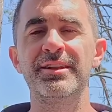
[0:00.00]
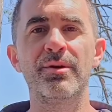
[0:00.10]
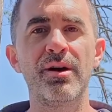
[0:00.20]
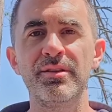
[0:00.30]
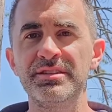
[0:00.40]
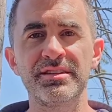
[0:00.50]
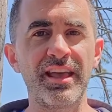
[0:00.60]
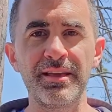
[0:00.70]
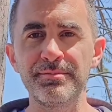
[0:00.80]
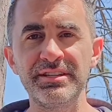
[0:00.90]
you know, all these
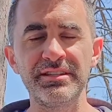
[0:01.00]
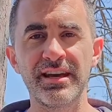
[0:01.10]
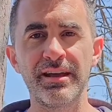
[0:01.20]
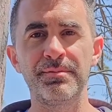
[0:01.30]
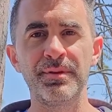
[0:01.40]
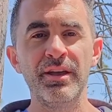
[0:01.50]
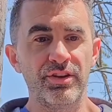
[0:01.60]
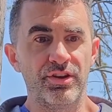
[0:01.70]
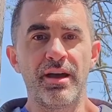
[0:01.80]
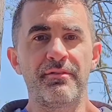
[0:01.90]
AMC type.
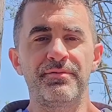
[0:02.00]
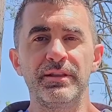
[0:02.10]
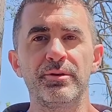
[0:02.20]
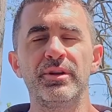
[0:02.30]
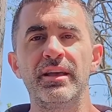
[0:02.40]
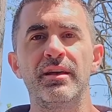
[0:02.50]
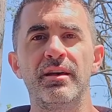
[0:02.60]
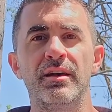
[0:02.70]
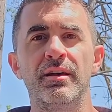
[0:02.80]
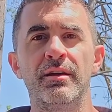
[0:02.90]
You have literally a,
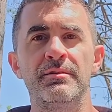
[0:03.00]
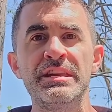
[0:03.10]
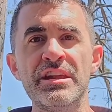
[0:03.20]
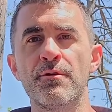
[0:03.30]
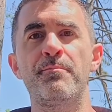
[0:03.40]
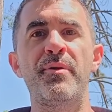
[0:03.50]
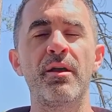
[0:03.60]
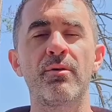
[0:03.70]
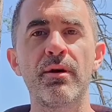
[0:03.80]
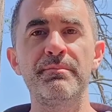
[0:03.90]
a, a near
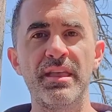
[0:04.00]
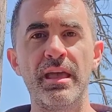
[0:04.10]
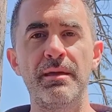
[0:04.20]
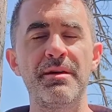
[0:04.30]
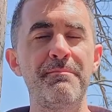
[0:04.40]
bankrupt name.